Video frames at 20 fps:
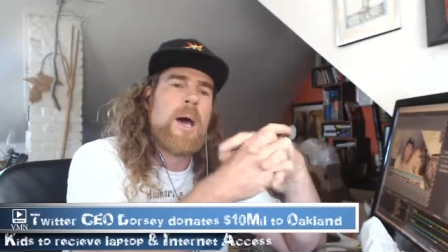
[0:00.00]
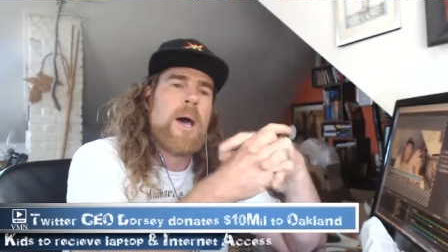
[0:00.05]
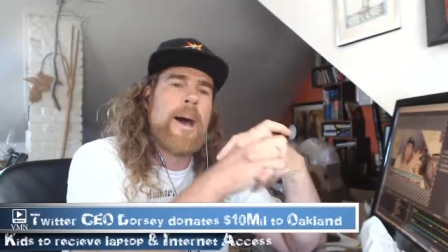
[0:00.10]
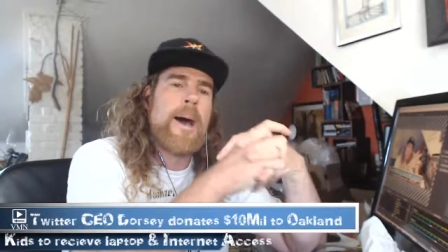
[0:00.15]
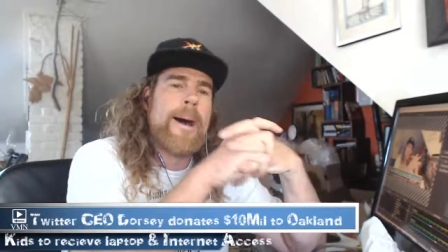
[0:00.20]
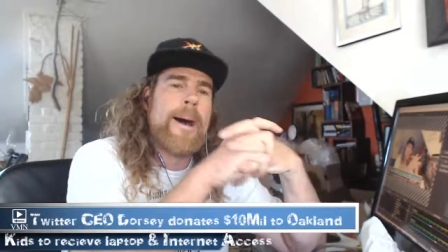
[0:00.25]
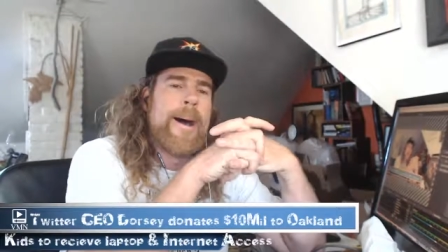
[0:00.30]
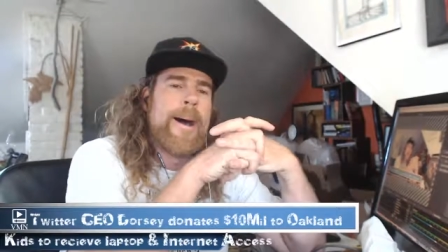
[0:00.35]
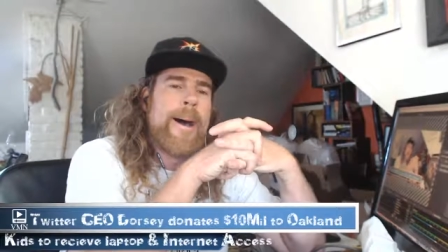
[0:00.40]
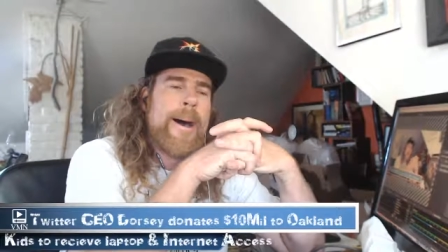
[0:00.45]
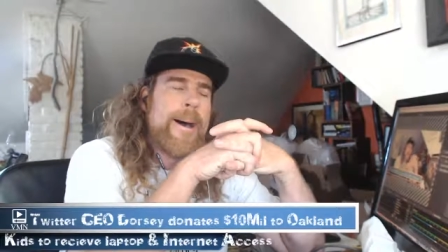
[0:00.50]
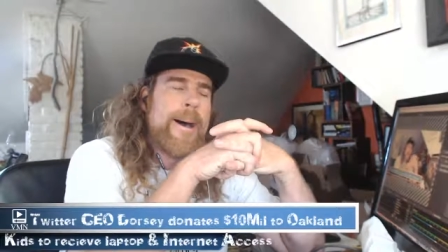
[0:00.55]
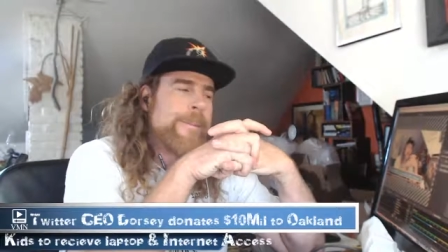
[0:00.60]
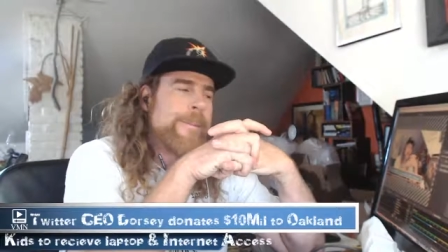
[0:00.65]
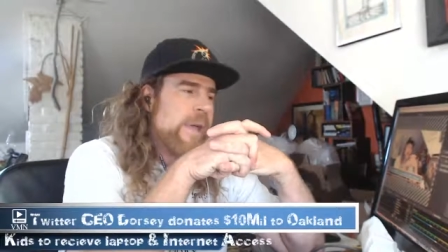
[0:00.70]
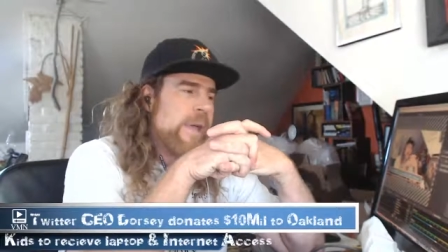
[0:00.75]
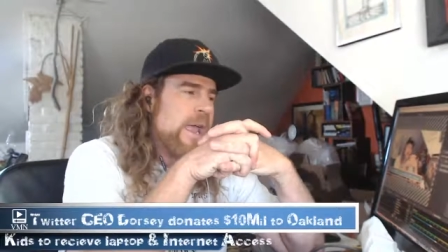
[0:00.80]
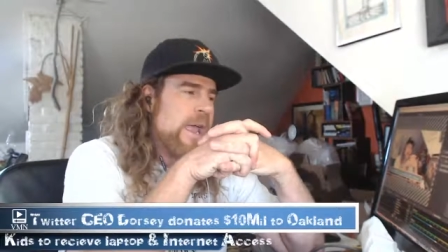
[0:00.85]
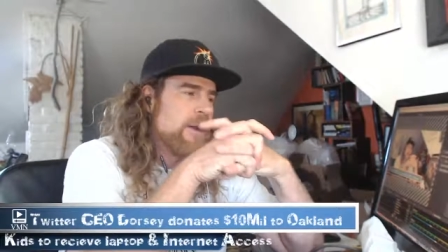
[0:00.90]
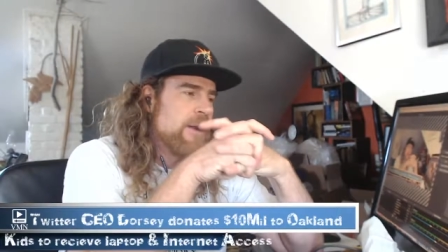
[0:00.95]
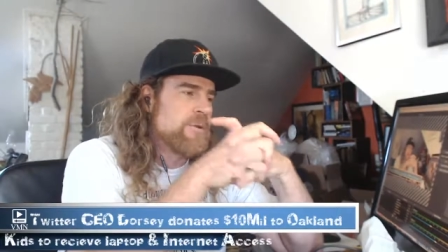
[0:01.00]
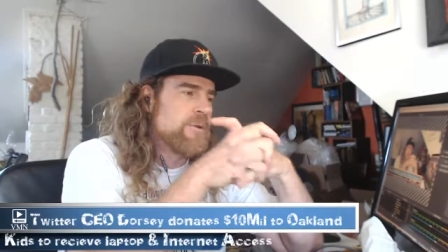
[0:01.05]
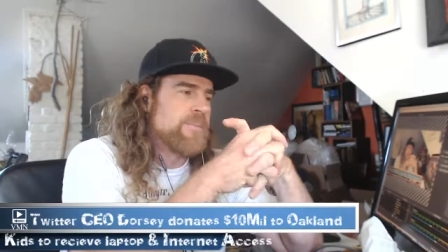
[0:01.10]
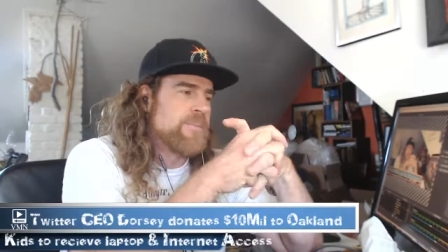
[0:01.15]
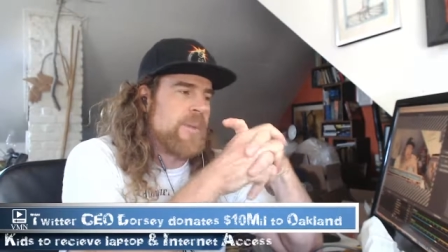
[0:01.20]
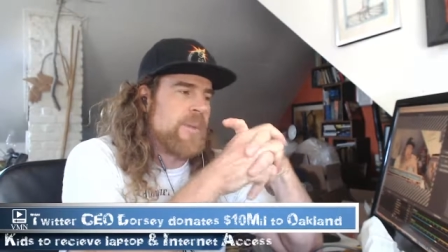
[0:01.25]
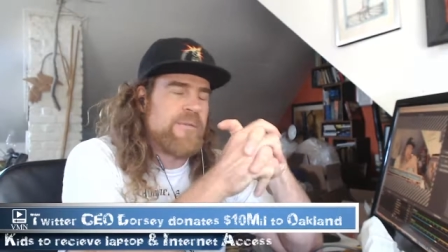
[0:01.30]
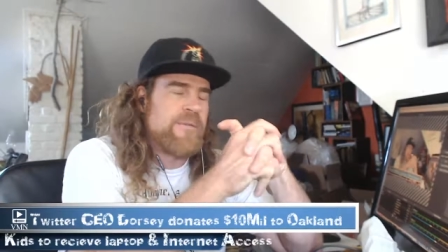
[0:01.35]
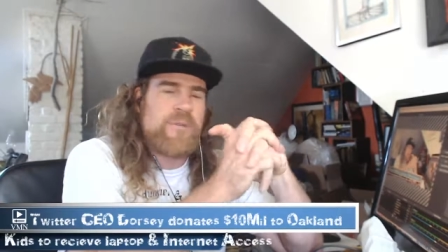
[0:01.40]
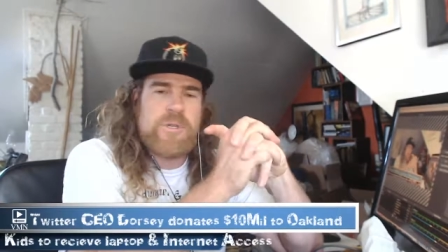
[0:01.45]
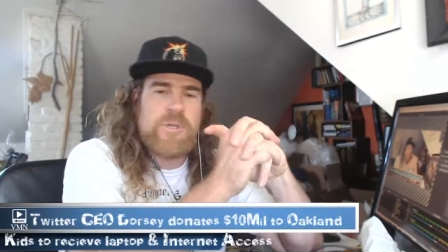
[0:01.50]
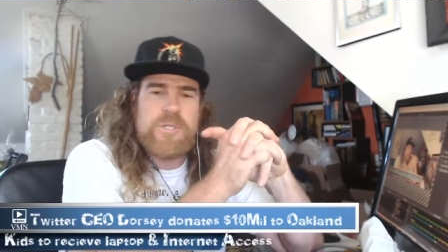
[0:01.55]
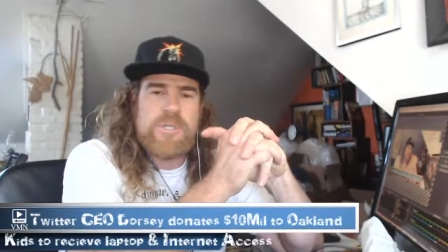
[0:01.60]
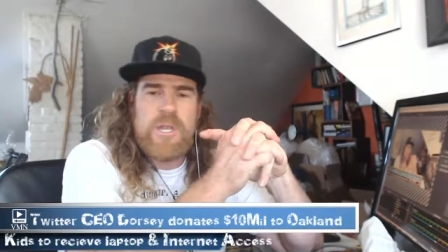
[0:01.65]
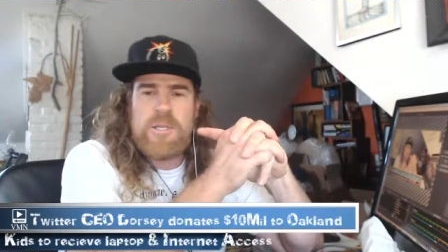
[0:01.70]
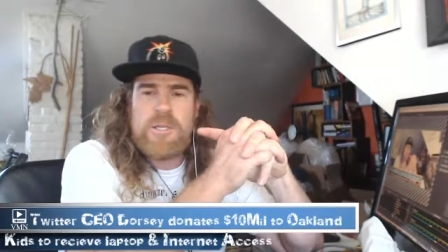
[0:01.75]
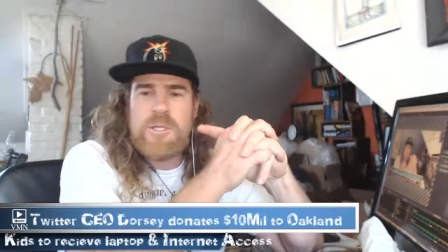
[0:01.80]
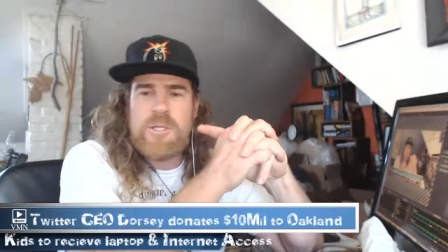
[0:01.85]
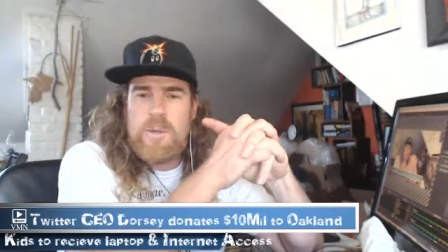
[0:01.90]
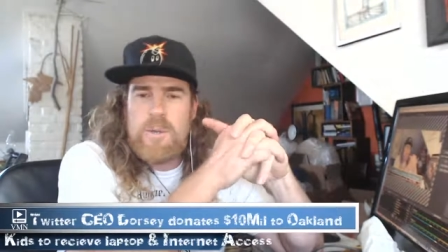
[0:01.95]
Um, and it was my first day
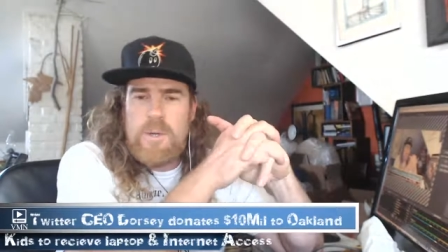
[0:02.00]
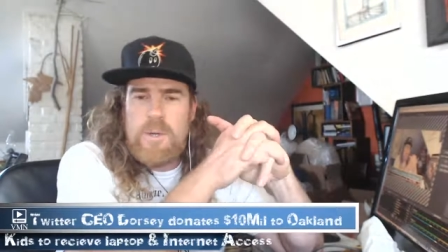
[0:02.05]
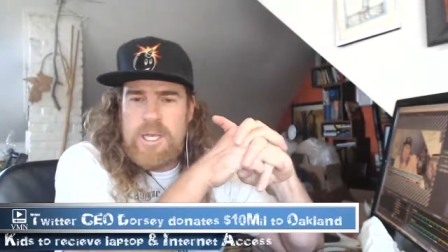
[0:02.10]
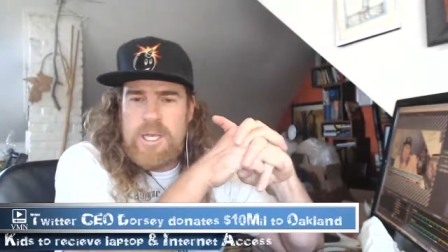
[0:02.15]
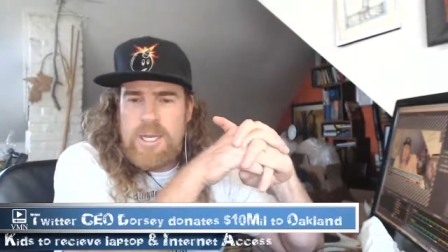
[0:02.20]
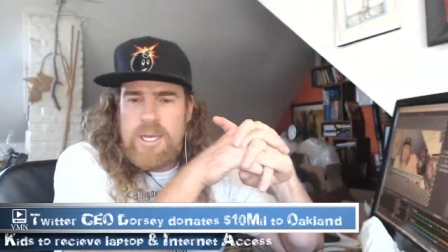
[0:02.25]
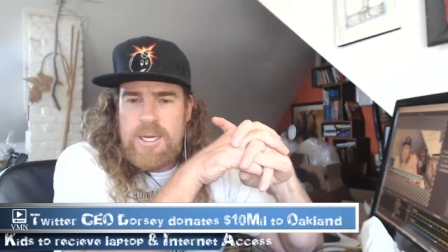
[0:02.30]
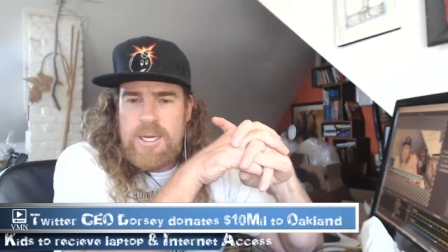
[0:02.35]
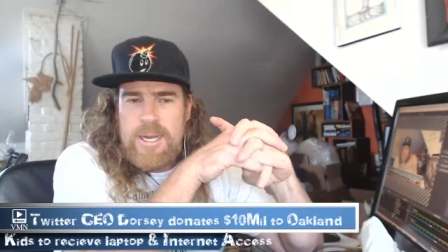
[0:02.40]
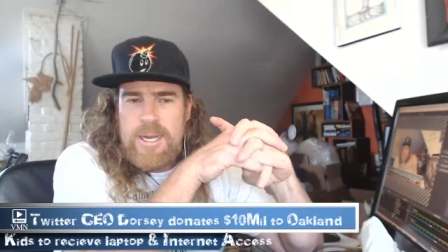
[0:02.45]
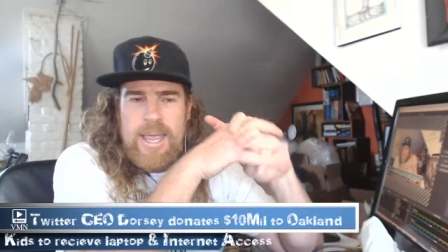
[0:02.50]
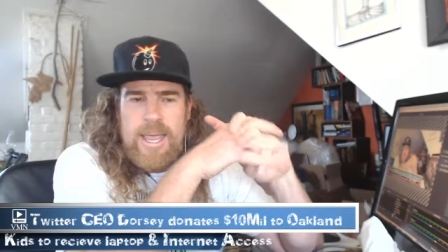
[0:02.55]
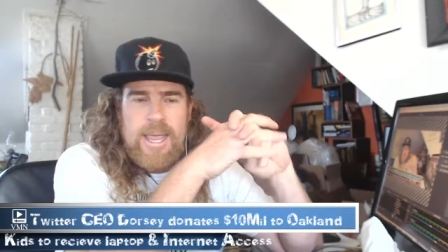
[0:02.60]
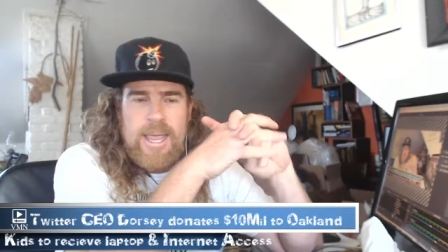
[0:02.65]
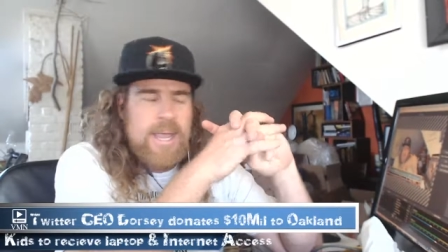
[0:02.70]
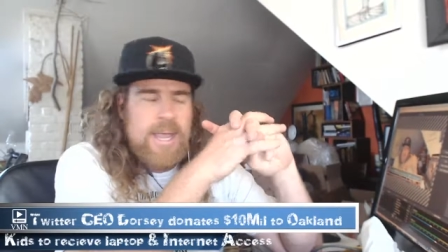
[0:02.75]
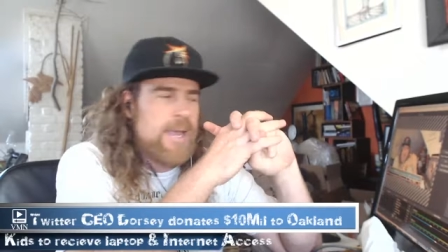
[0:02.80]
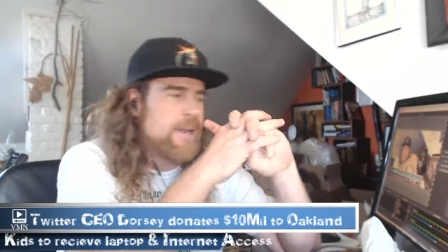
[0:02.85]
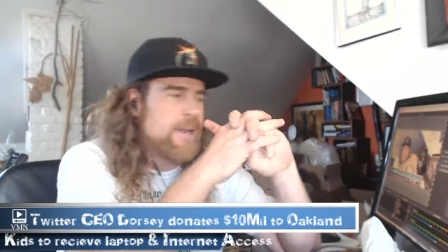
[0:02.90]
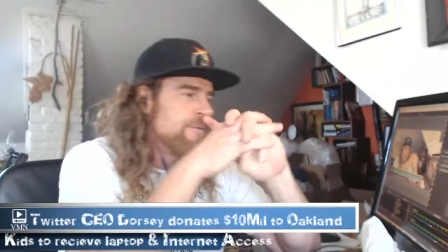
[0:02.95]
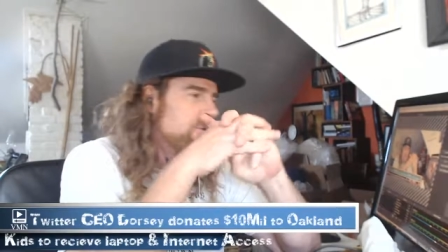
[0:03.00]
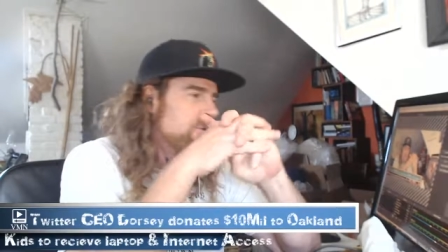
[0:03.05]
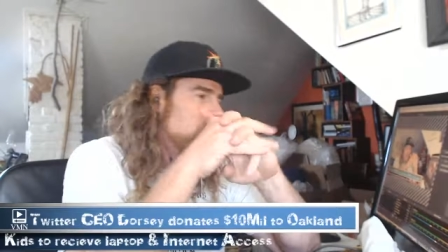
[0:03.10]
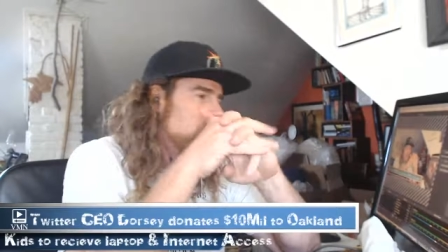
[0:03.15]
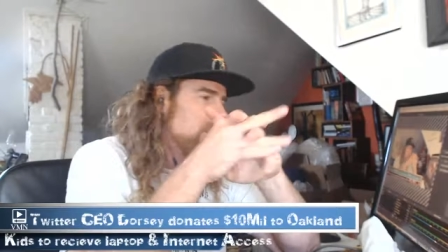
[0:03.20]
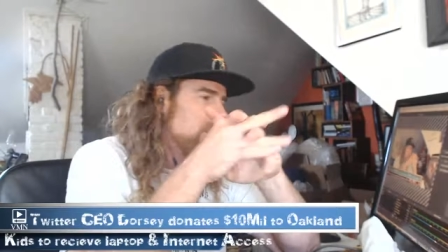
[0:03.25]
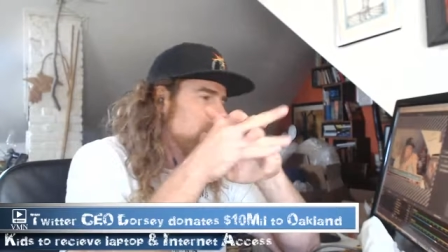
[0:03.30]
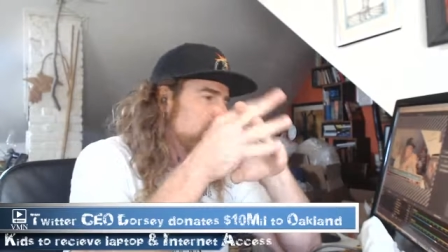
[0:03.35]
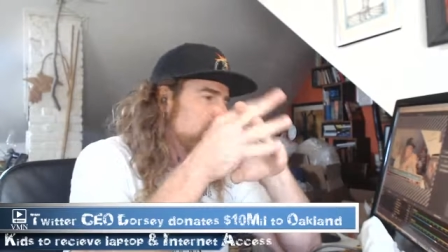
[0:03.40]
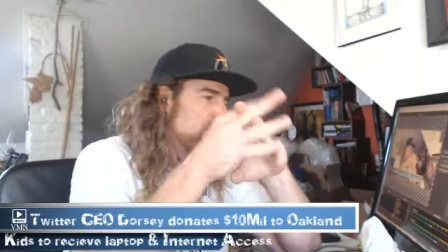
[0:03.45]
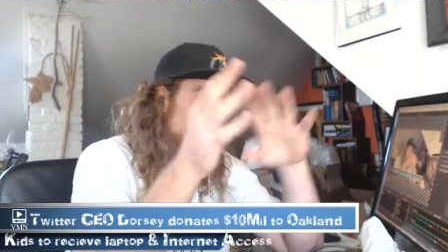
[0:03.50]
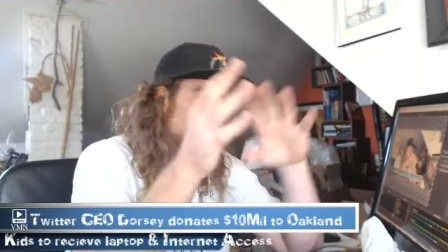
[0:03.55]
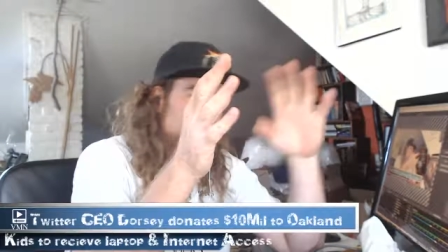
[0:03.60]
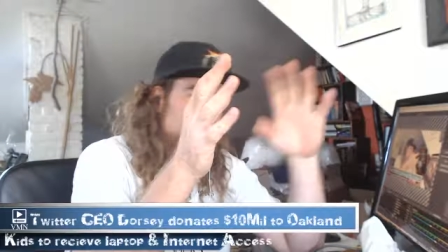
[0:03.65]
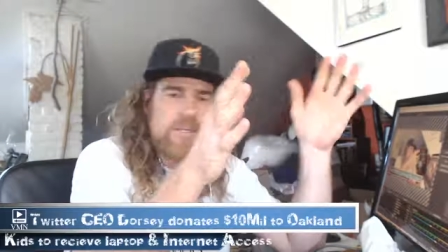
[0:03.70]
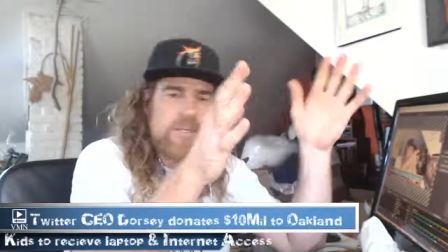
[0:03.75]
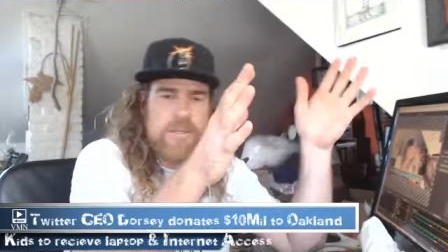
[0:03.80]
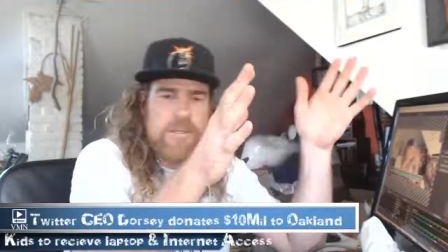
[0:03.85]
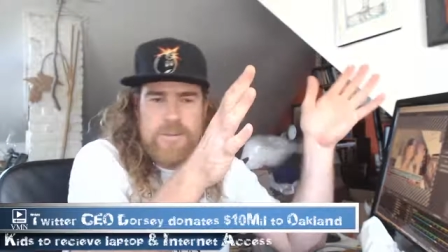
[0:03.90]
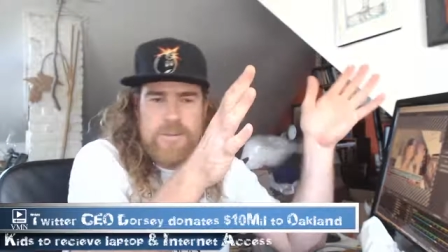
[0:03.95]
doing it. And of course, I just...